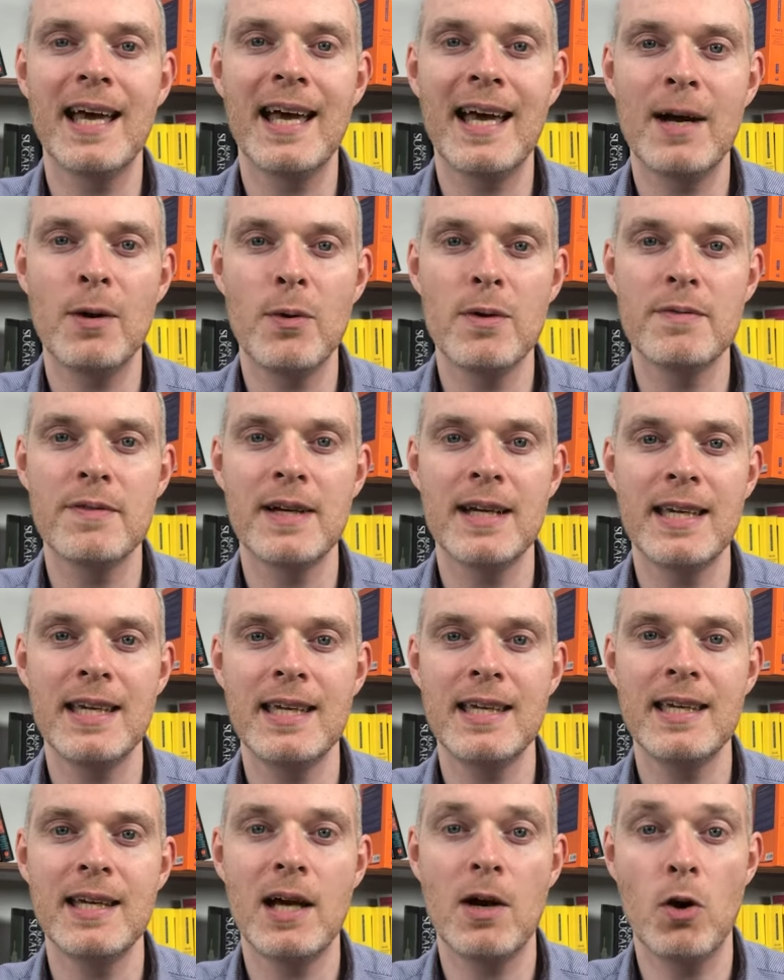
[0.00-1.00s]
out of
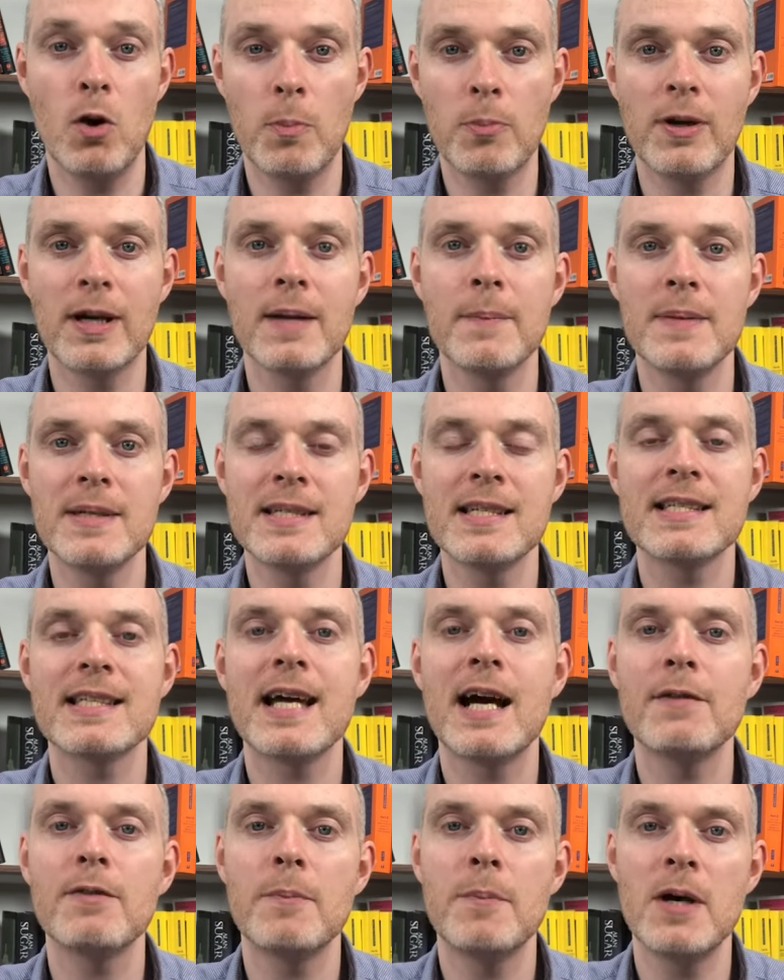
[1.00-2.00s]
operating a business
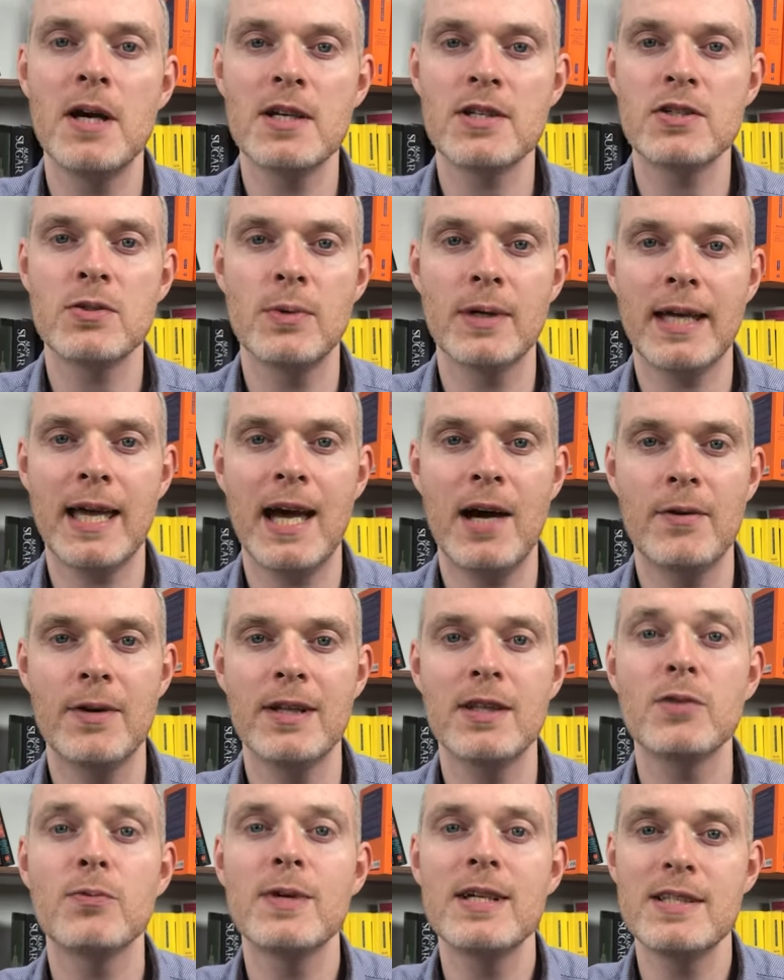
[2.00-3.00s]
out of a personal account.
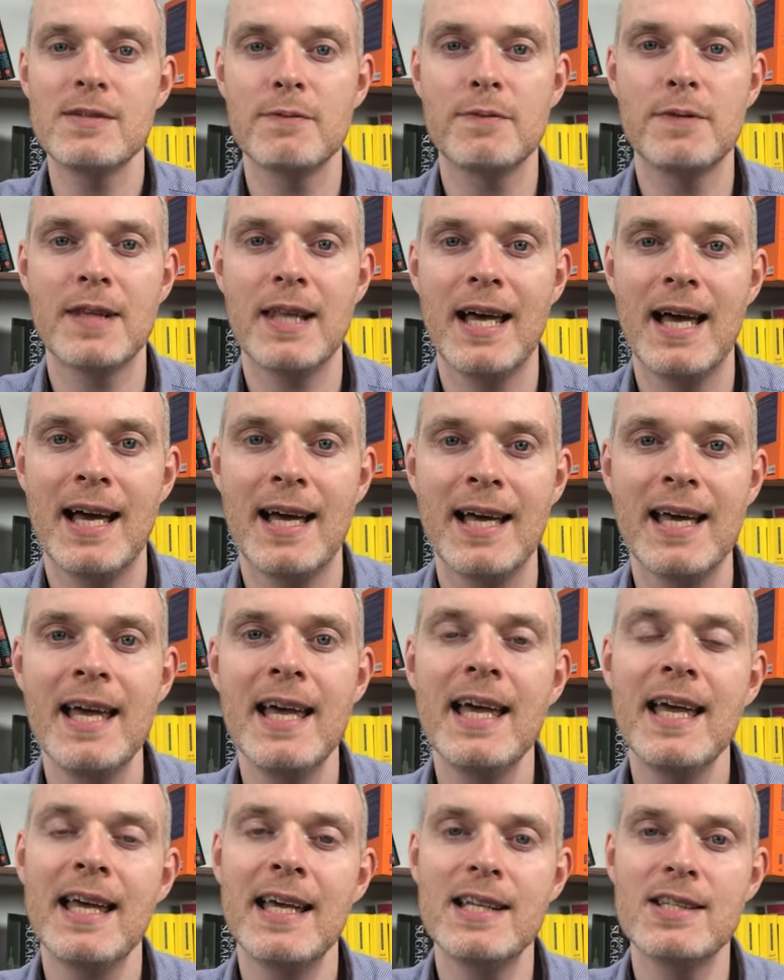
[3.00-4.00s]
And the reason for that
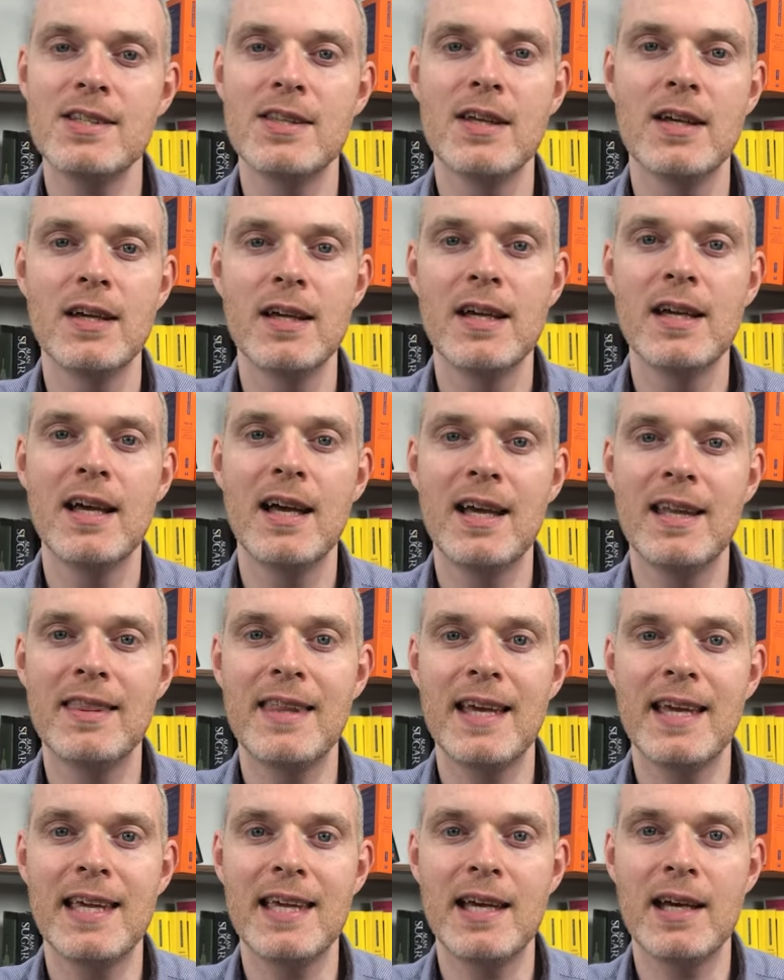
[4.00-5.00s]
is that
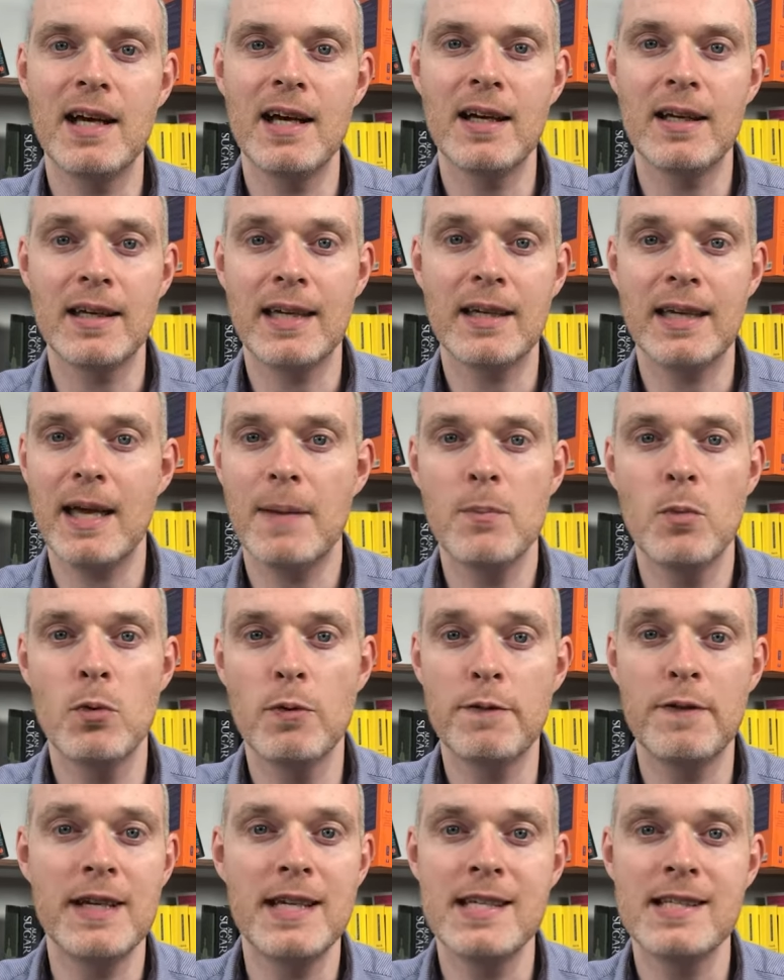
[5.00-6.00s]
they get more
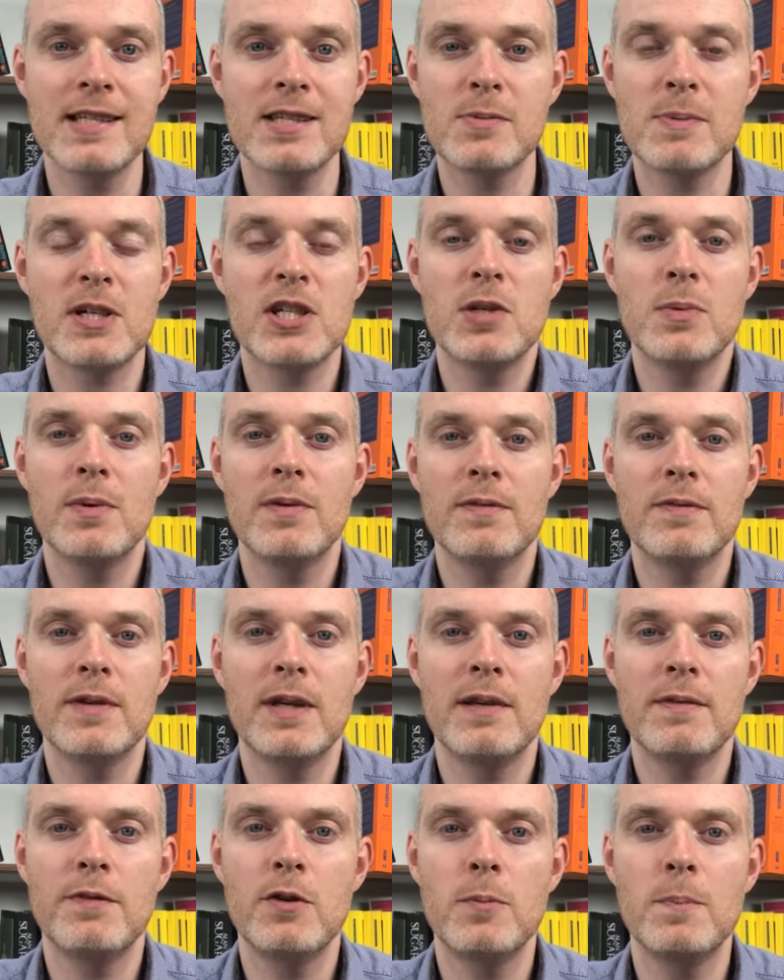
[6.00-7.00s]
fees, especially with
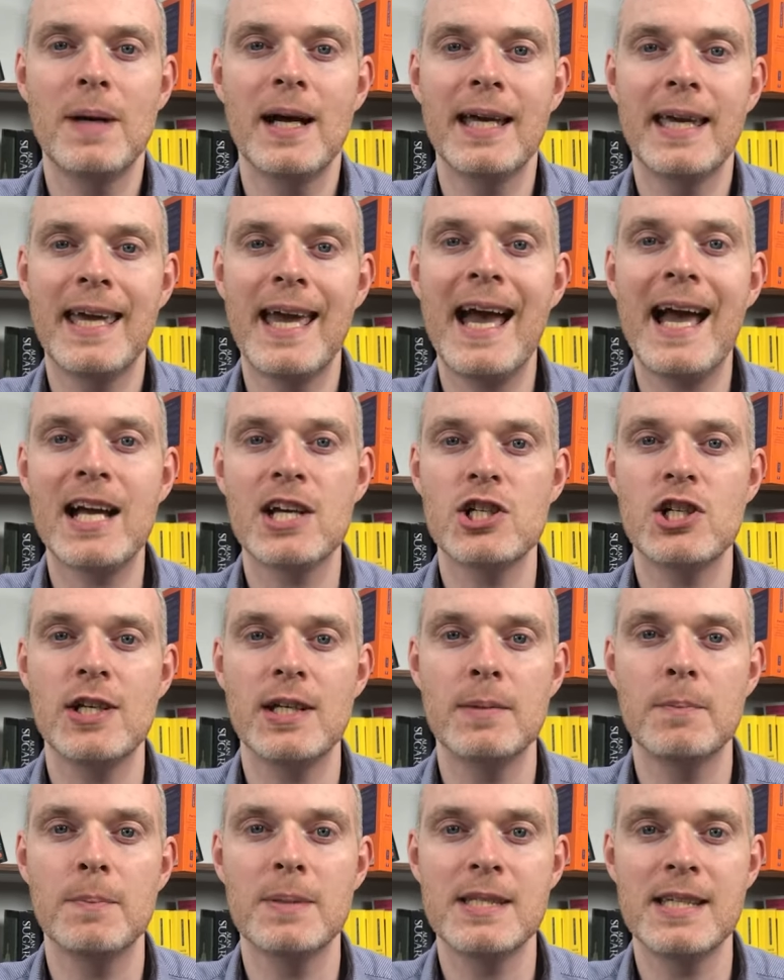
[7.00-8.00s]
if you pay cash
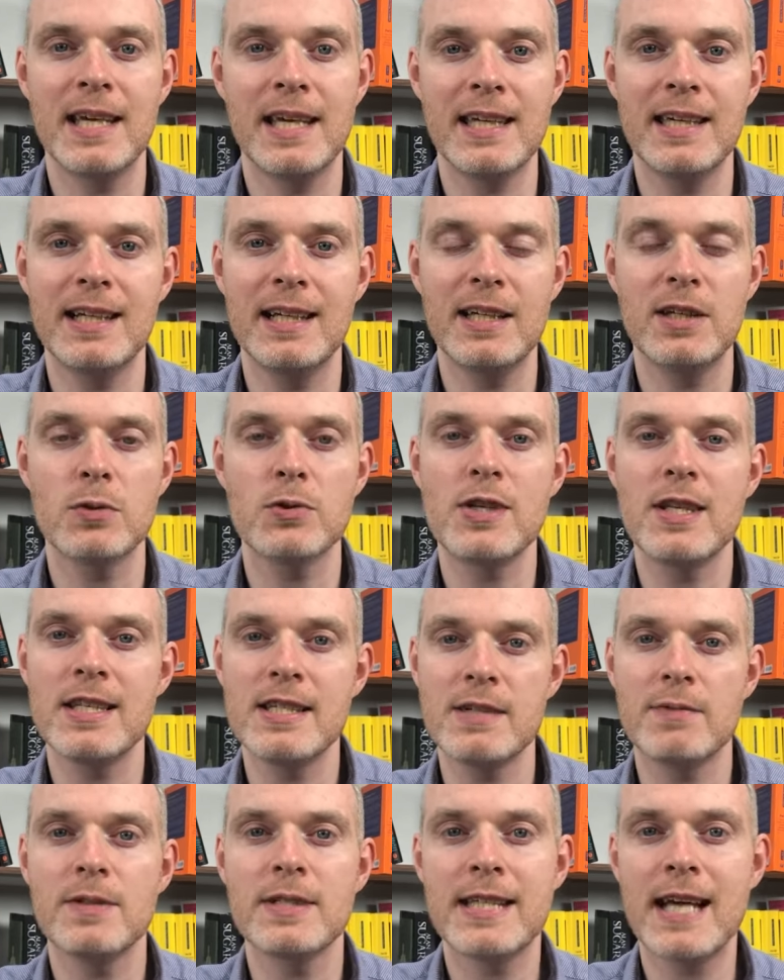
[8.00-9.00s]
in particularly. You'll see there's
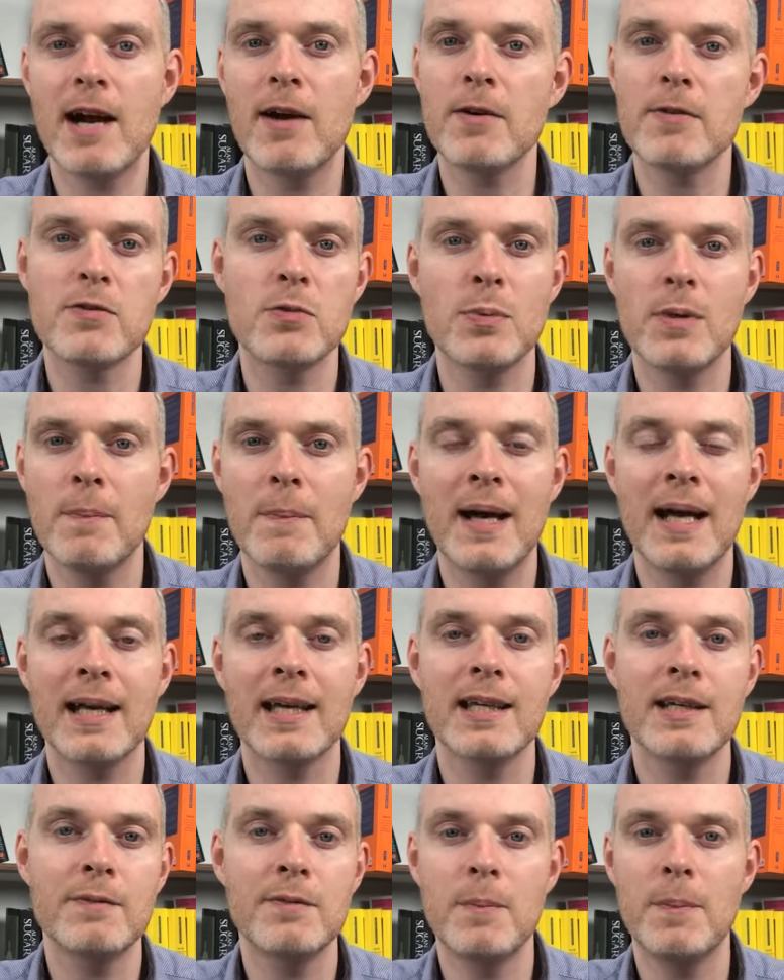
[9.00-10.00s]
different tariffs with the bank,
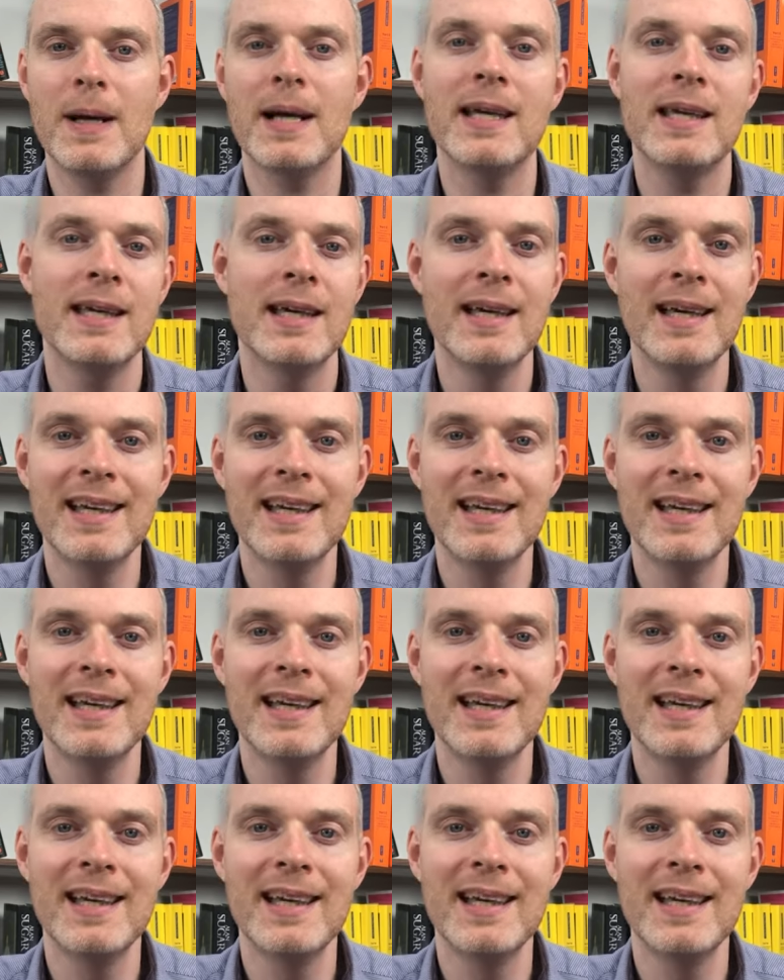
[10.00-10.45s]
and if you pay